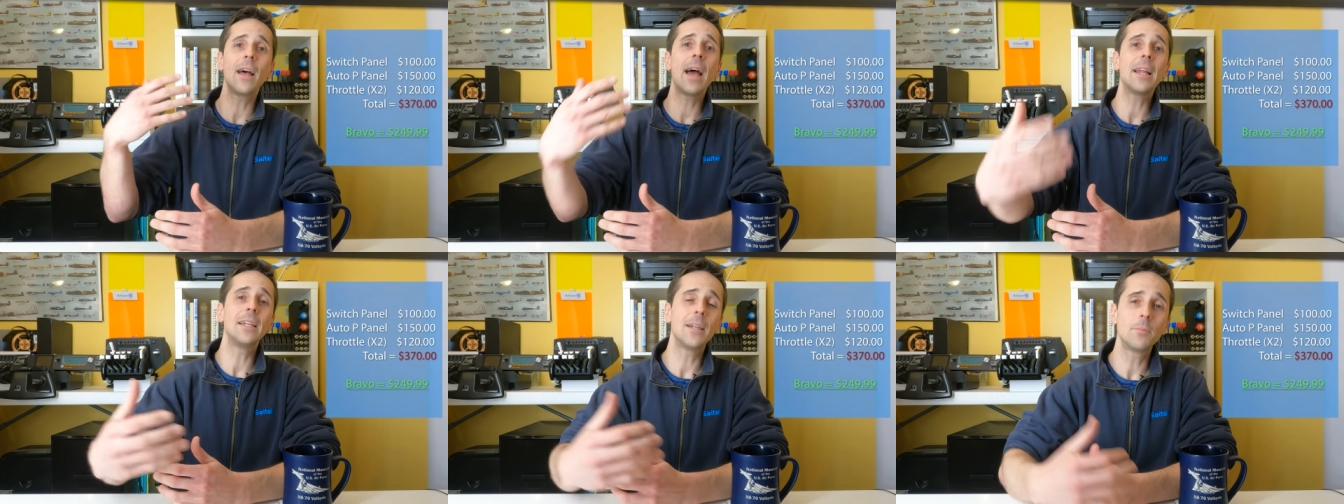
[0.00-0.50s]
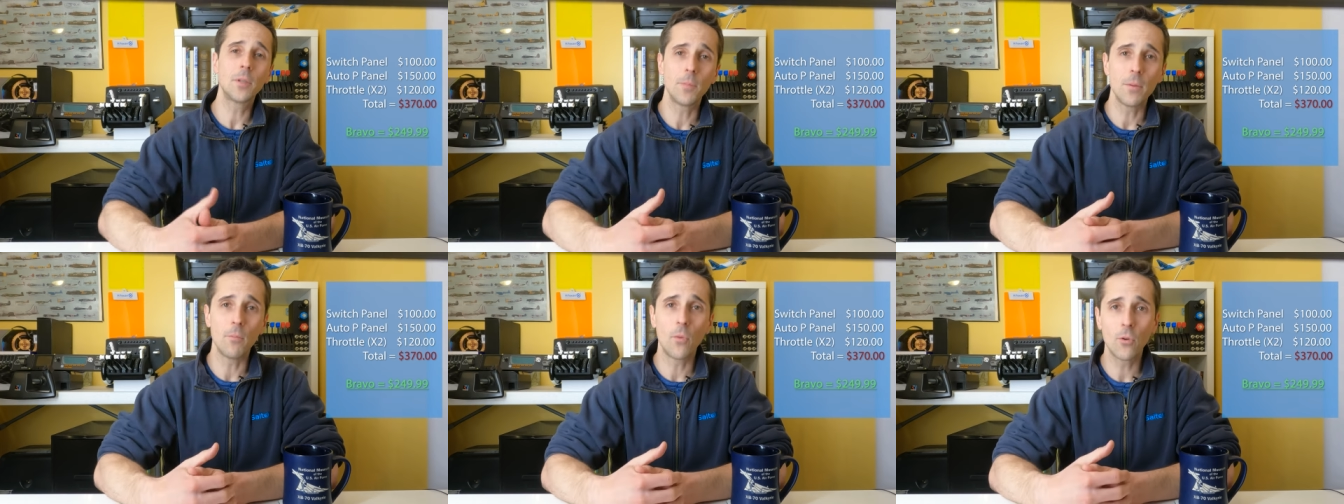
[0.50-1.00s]
adding up to
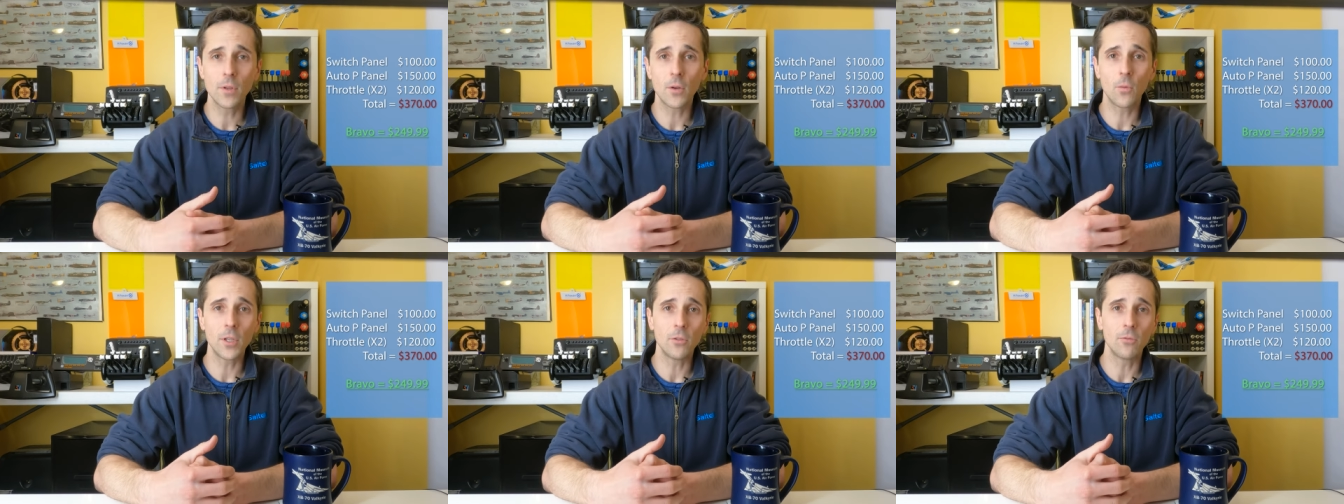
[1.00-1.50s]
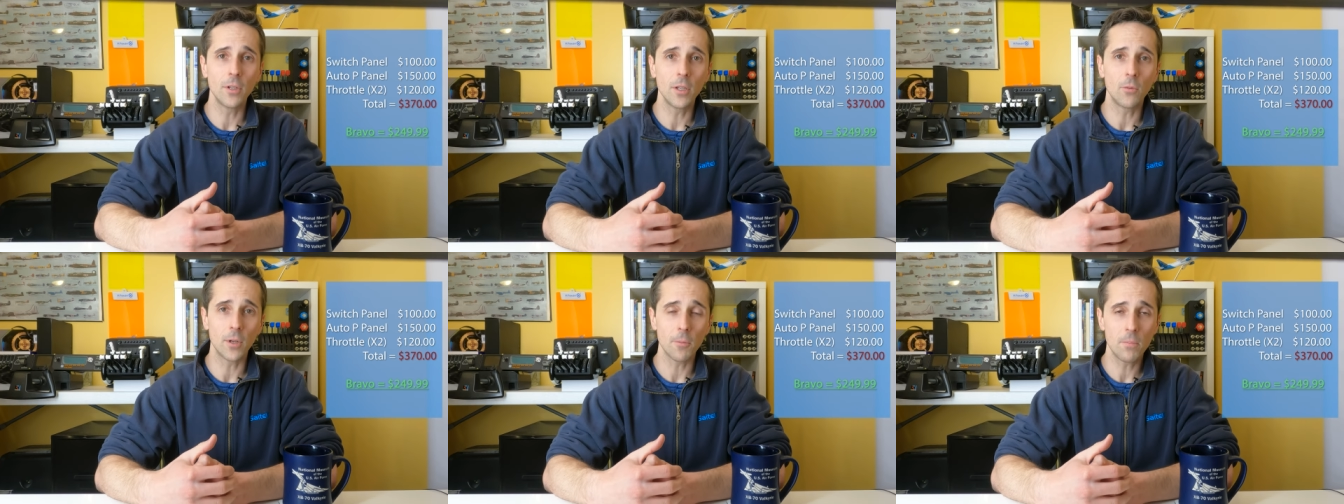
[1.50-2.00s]
be more than what you really
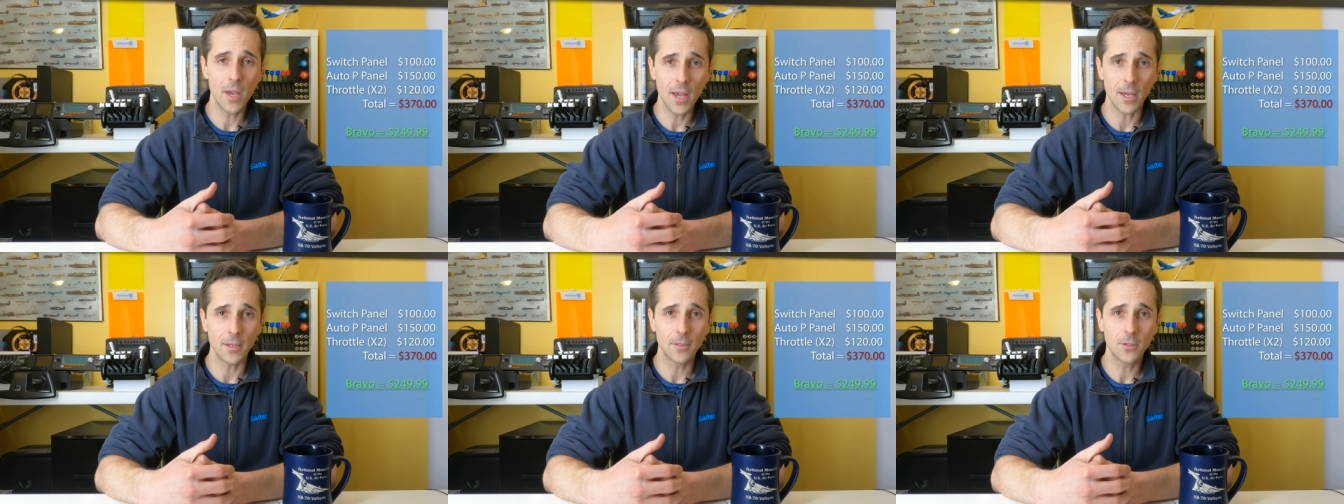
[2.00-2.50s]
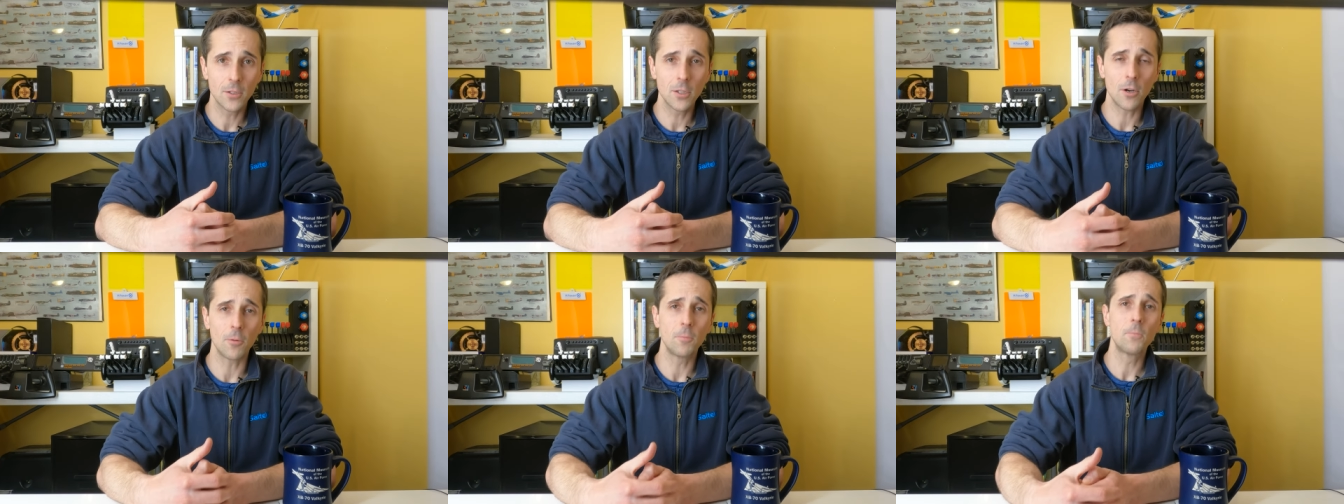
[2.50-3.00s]
want to pay.
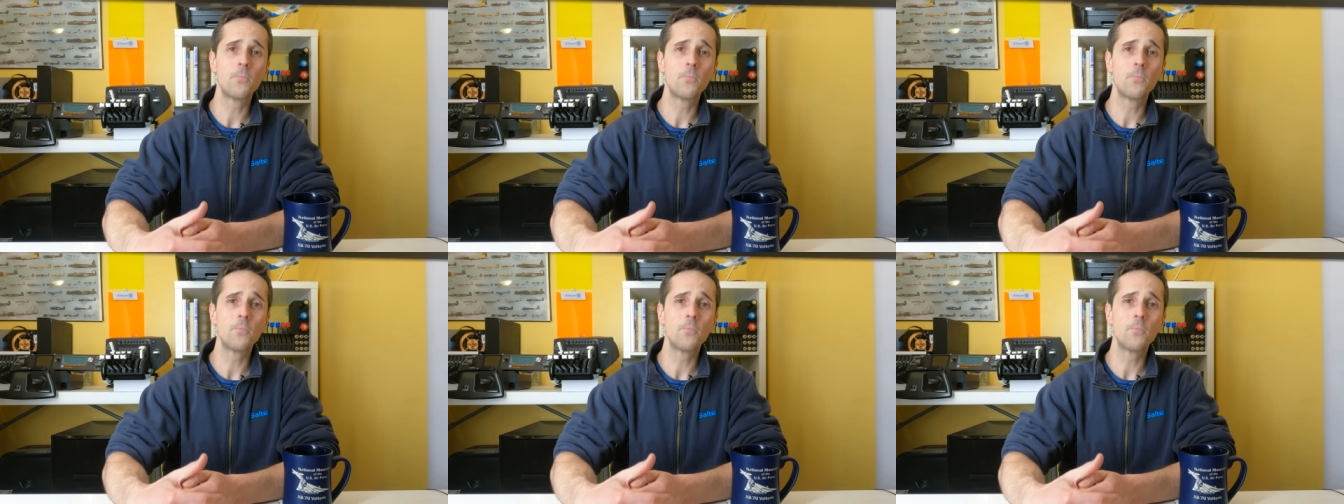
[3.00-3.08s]
So